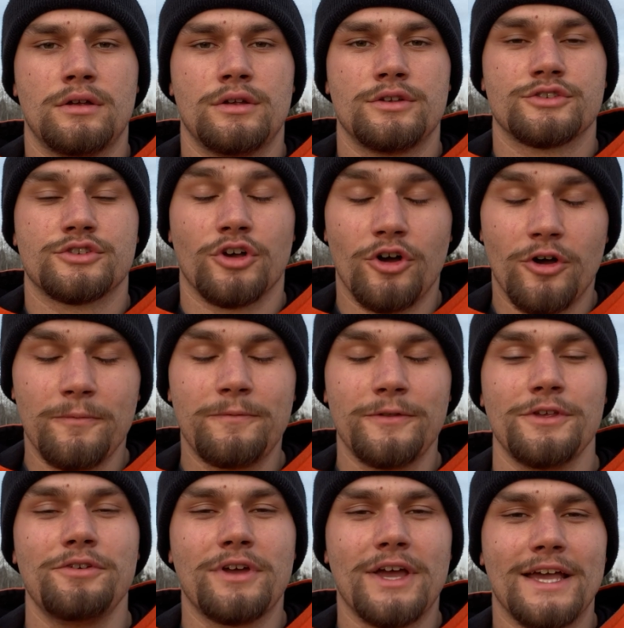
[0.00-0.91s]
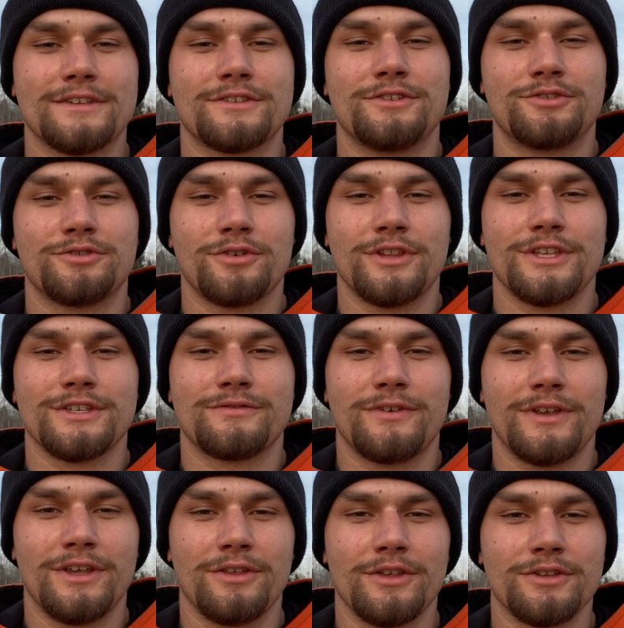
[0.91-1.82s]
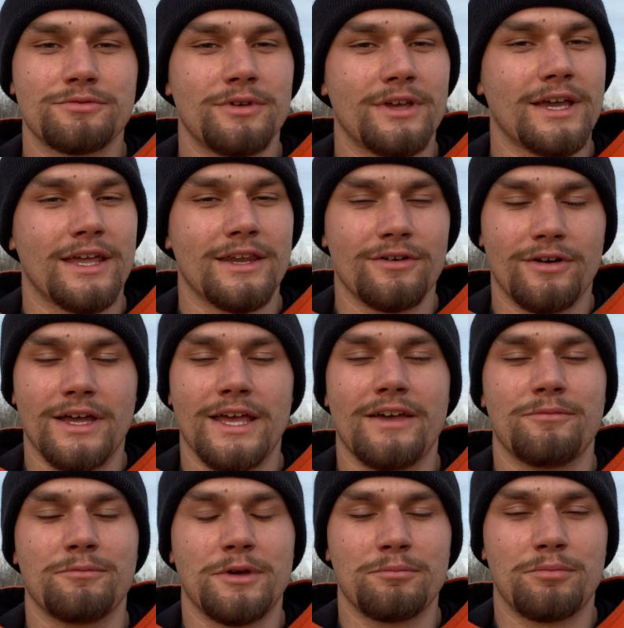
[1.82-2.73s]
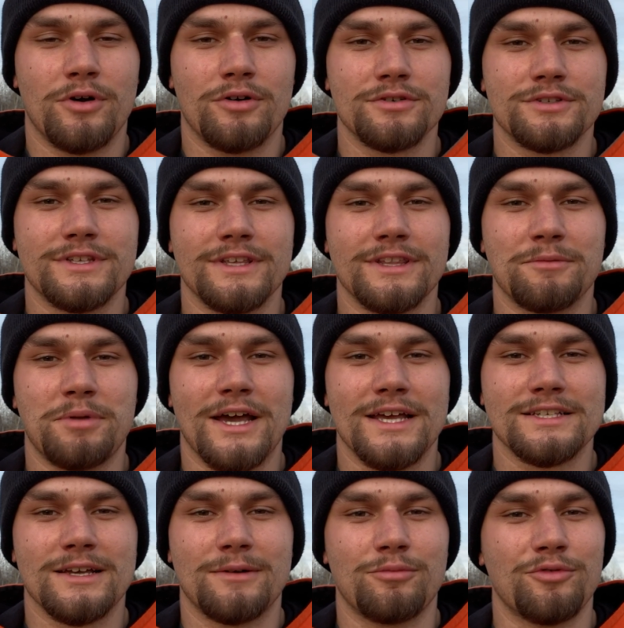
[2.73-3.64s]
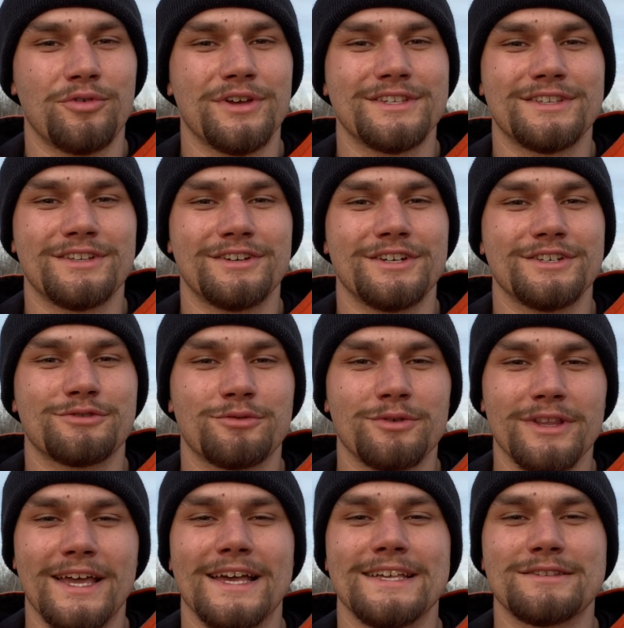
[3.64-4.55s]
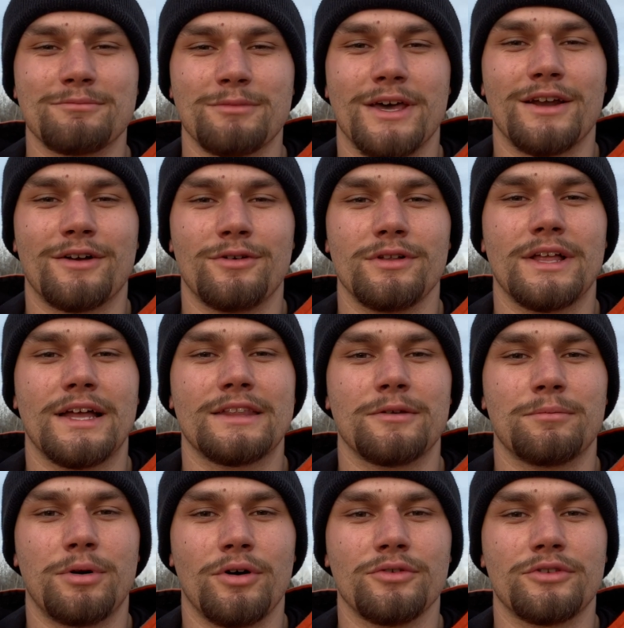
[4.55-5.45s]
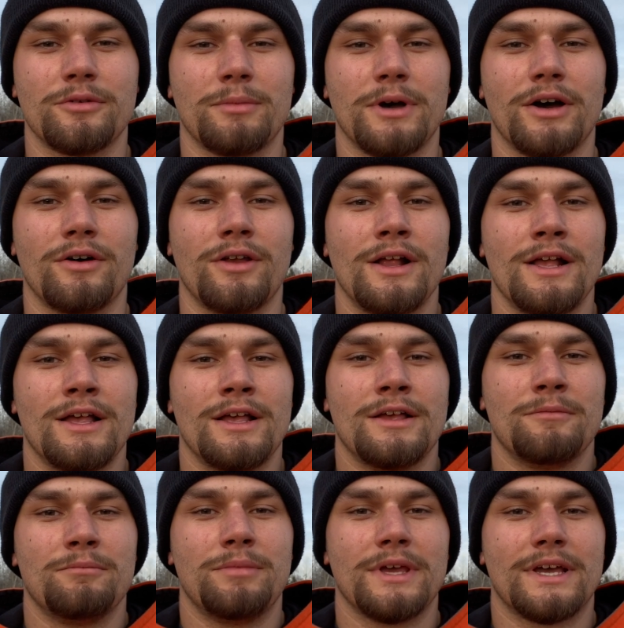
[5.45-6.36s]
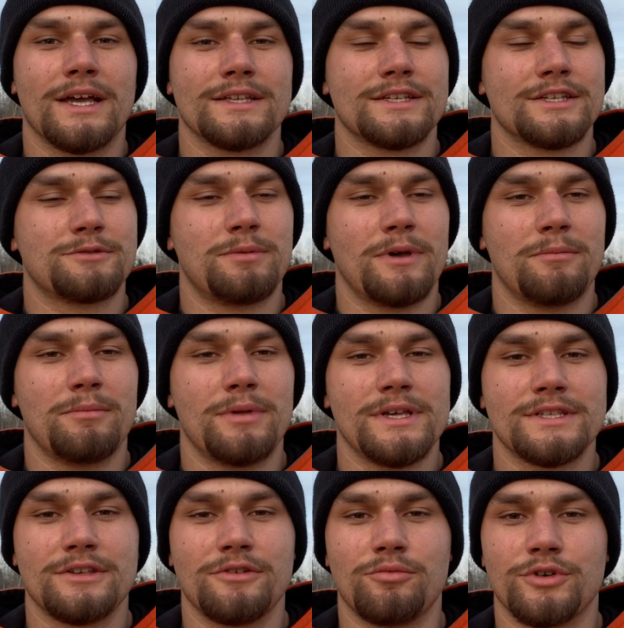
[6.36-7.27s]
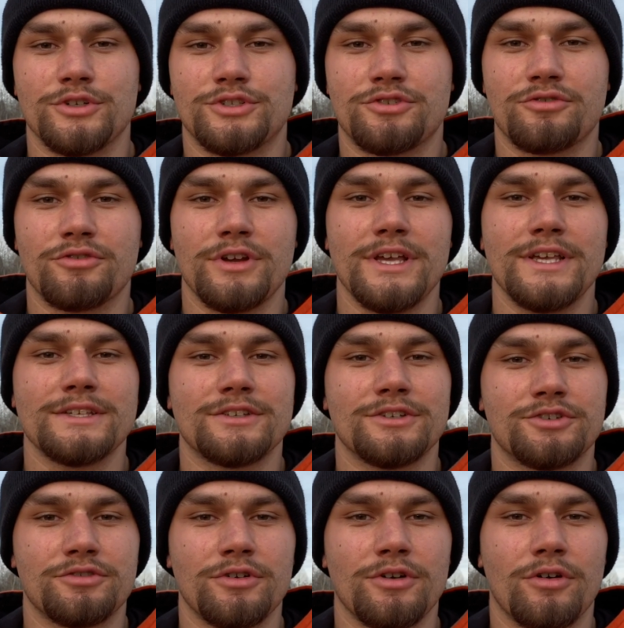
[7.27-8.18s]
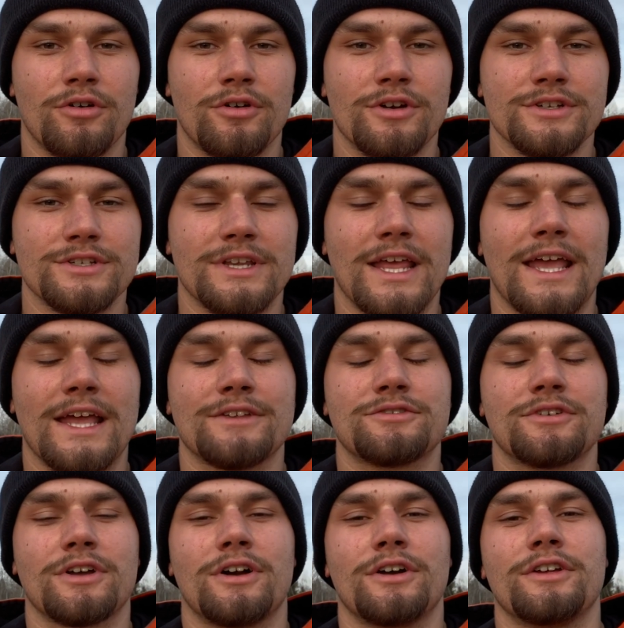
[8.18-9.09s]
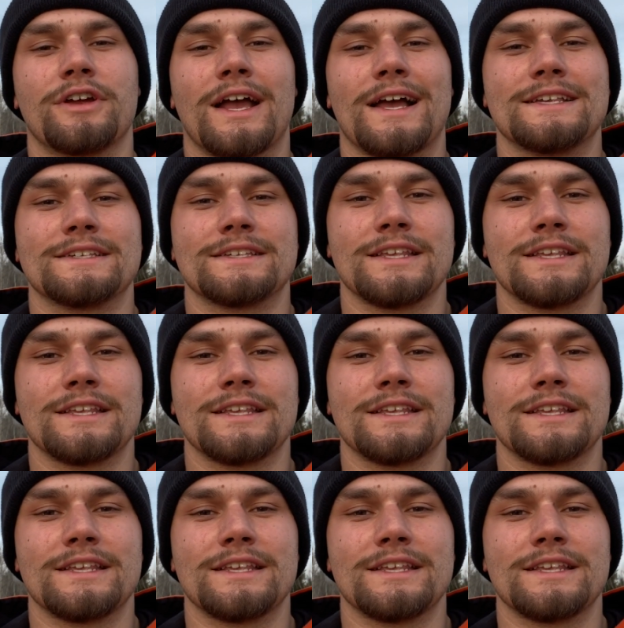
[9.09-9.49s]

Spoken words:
So hopefully you guys enjoyed this video this week. I know I haven't been posting the past couple weeks. There just really hasn't been a whole lot to post about because it's been busy with trees and tree orders and answering all your guys'